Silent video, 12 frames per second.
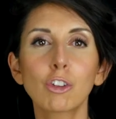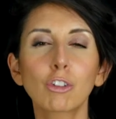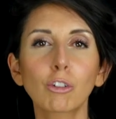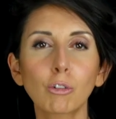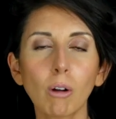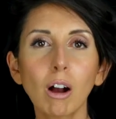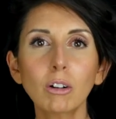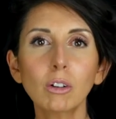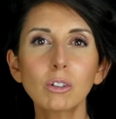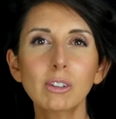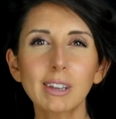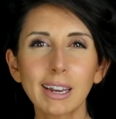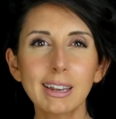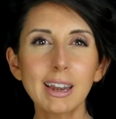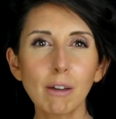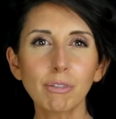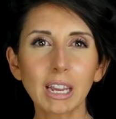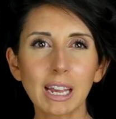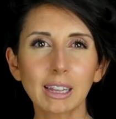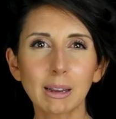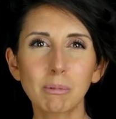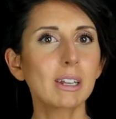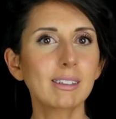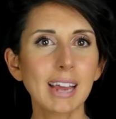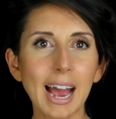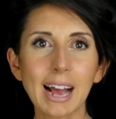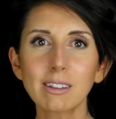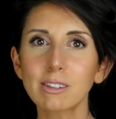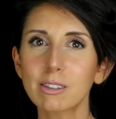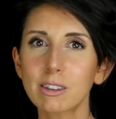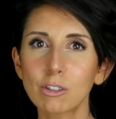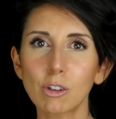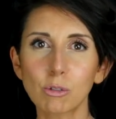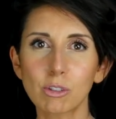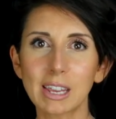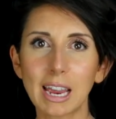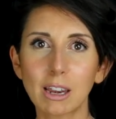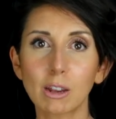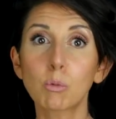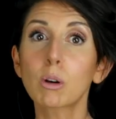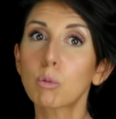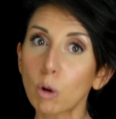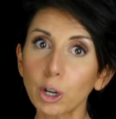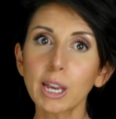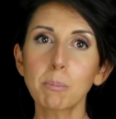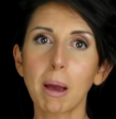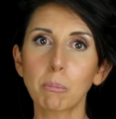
struggled significantly with tasks associated with working